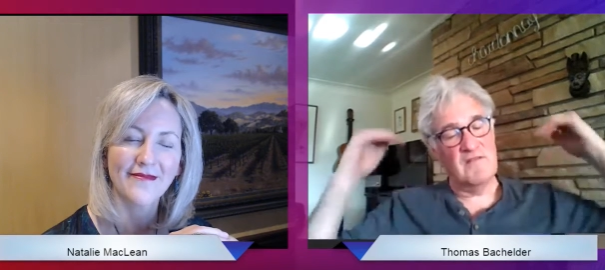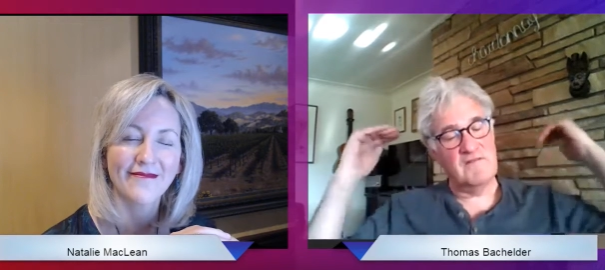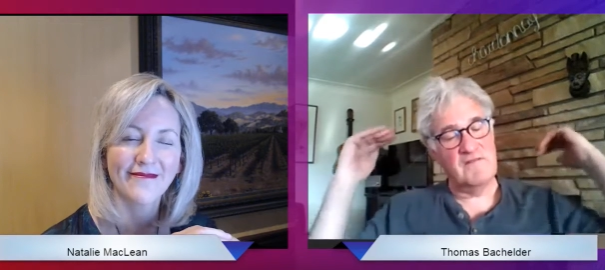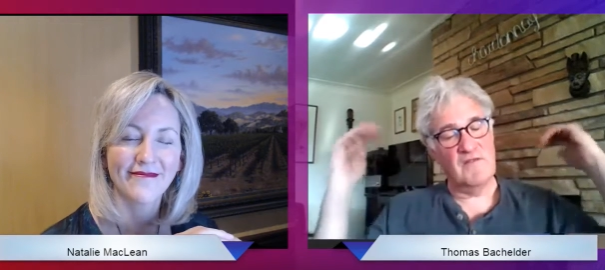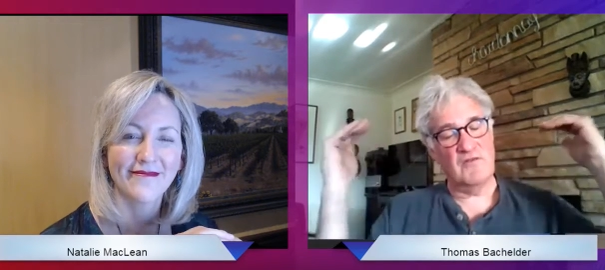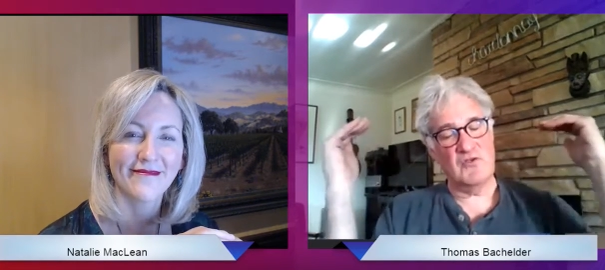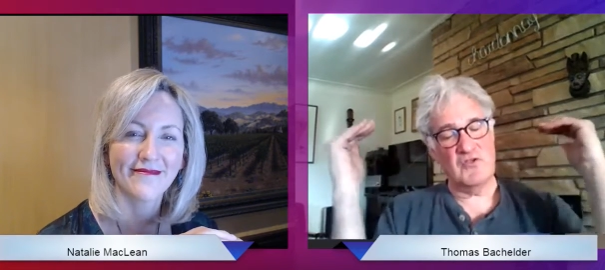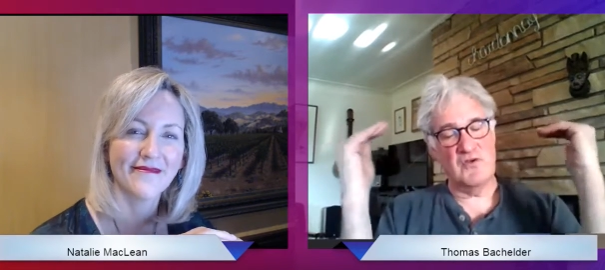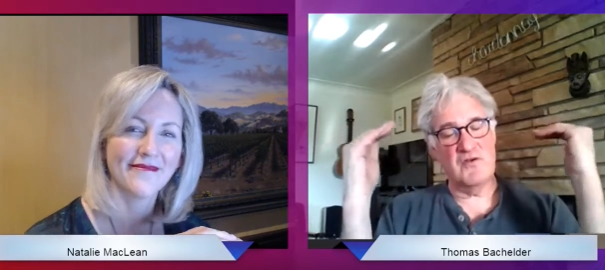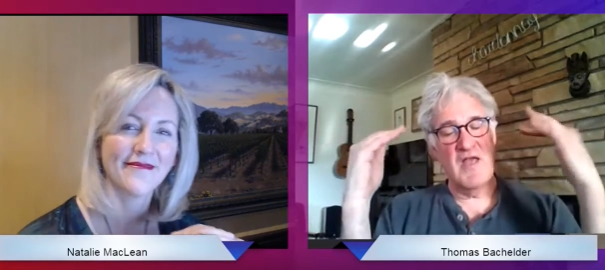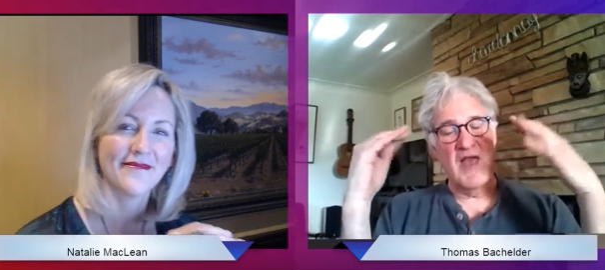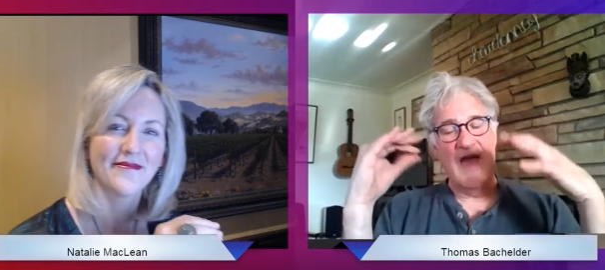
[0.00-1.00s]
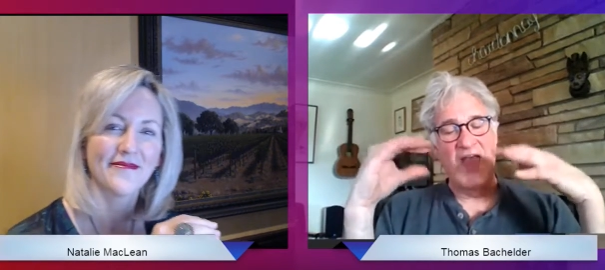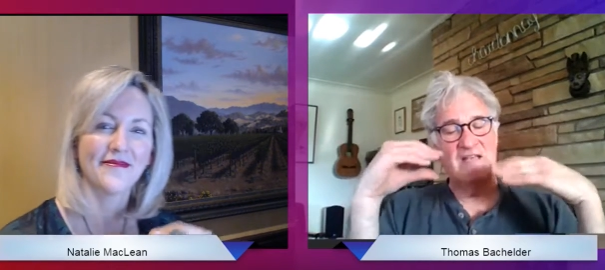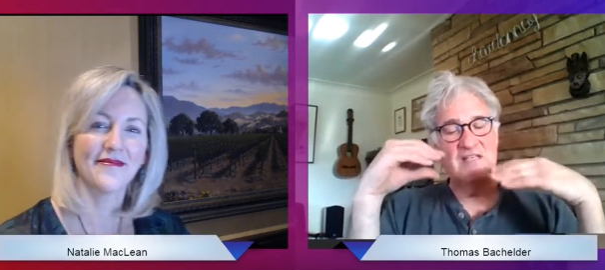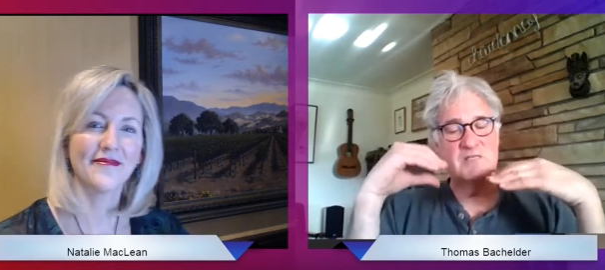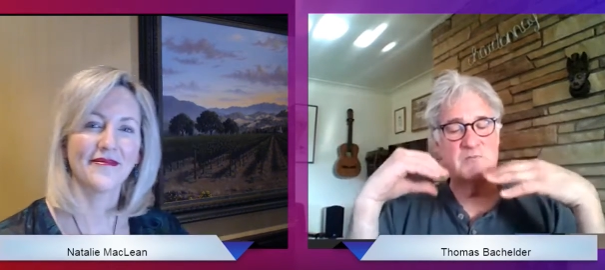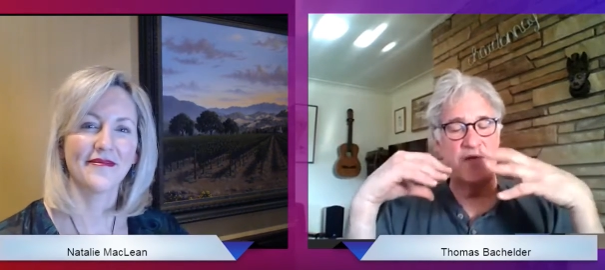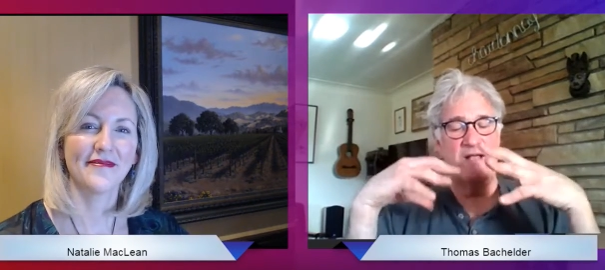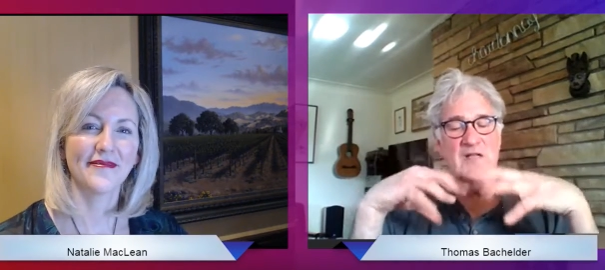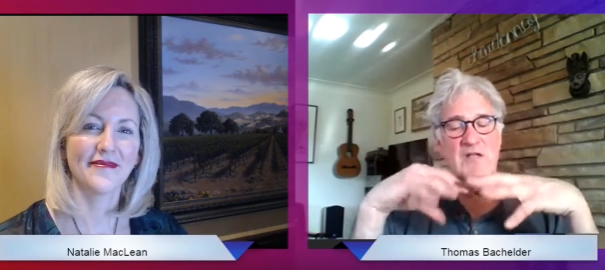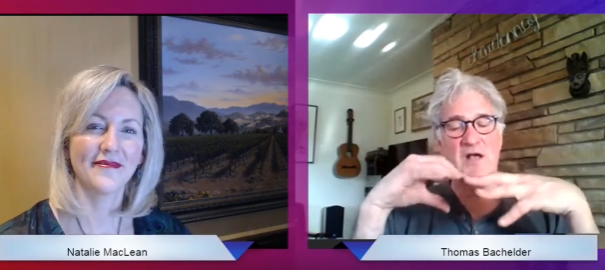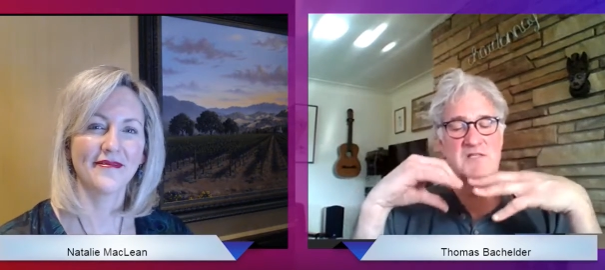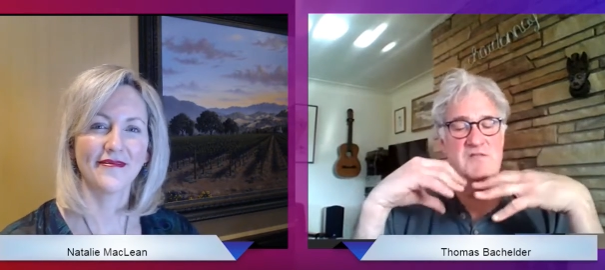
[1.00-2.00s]
Speaker 1: the silk shirt
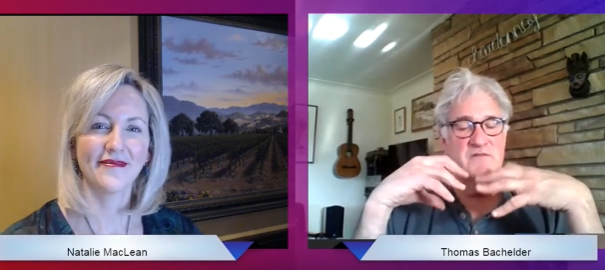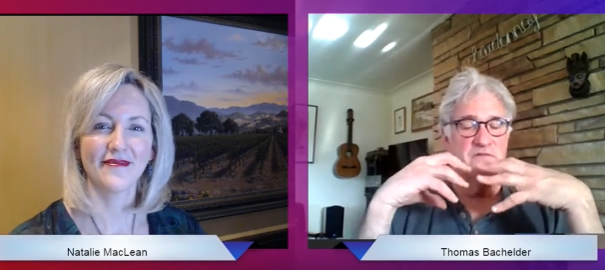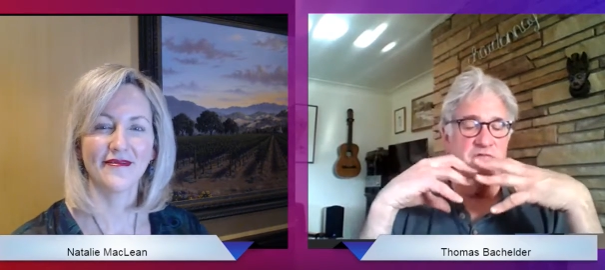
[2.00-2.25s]
expect lots